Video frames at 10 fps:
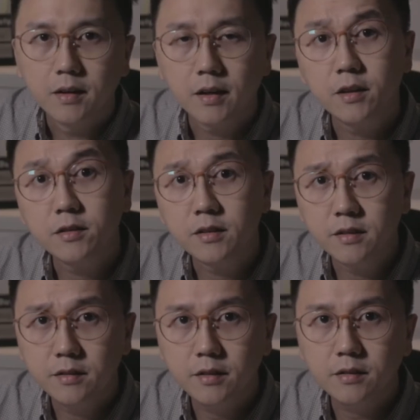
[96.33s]
It is a
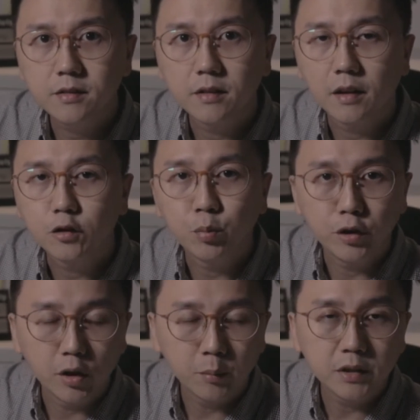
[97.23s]
disease that is
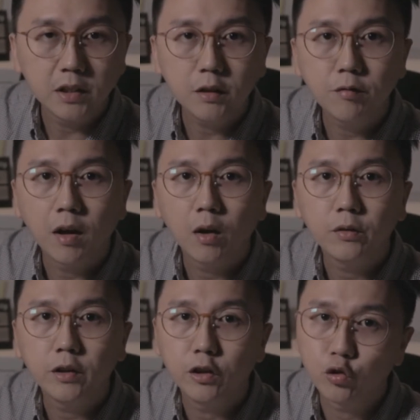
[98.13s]
predominantly
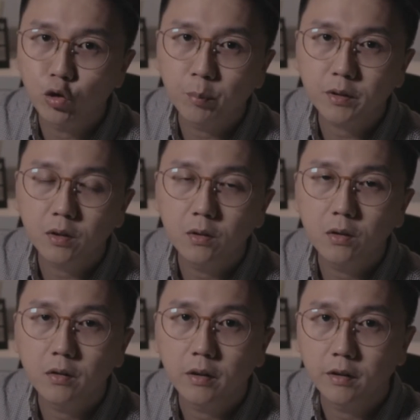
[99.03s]
found in the
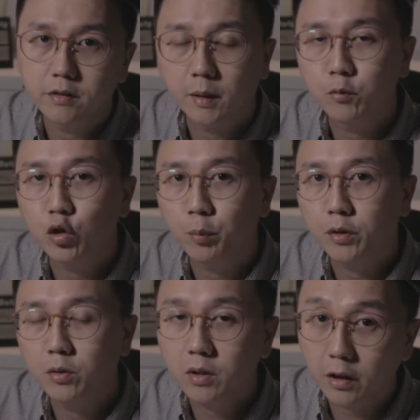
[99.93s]
tropical and
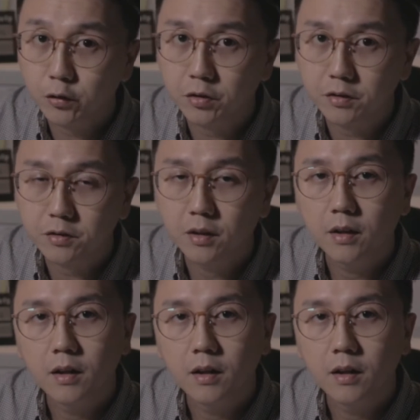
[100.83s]
subtropical countries.